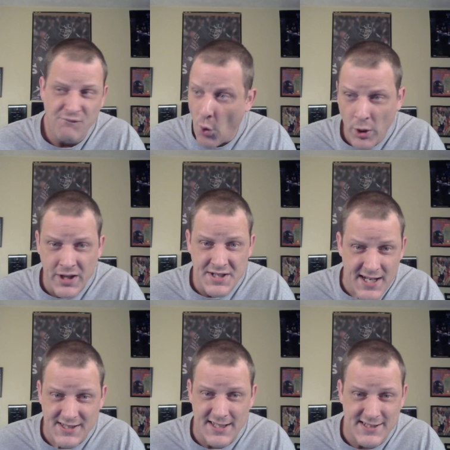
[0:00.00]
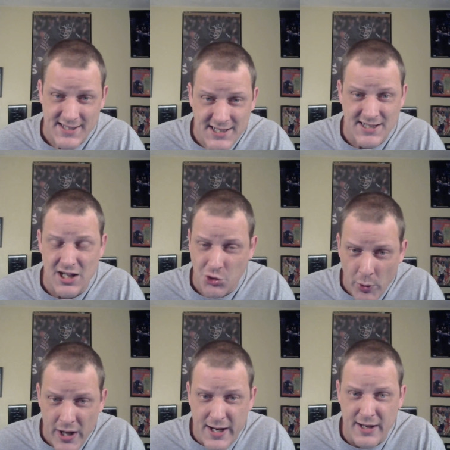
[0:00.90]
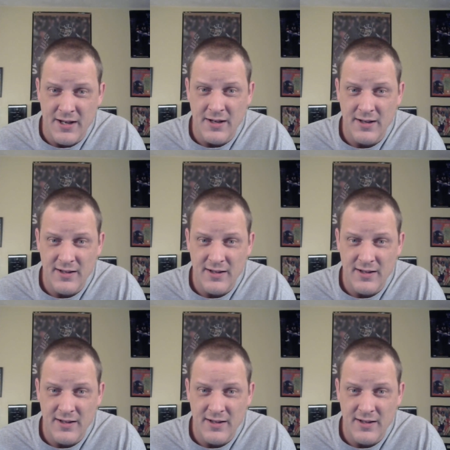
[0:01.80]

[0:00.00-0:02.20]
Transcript: 46 and 63